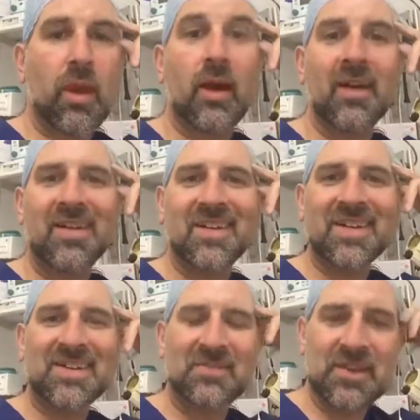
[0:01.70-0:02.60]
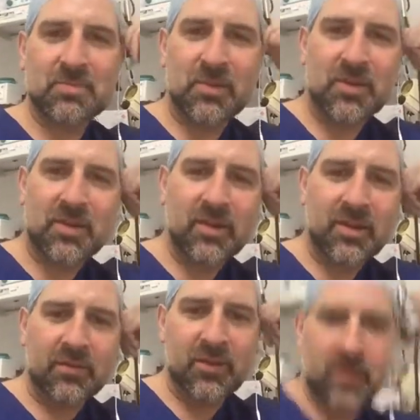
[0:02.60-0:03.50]
Hi, Facebook
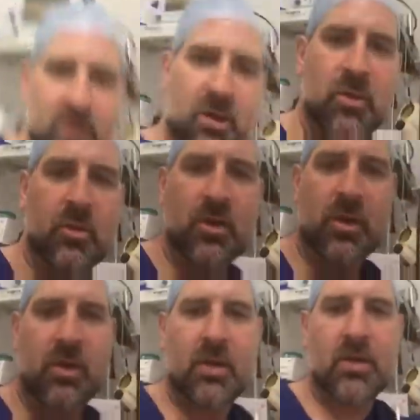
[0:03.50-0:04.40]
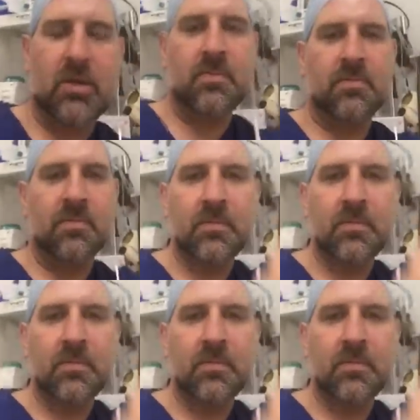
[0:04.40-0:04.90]
Live. Hello. Um,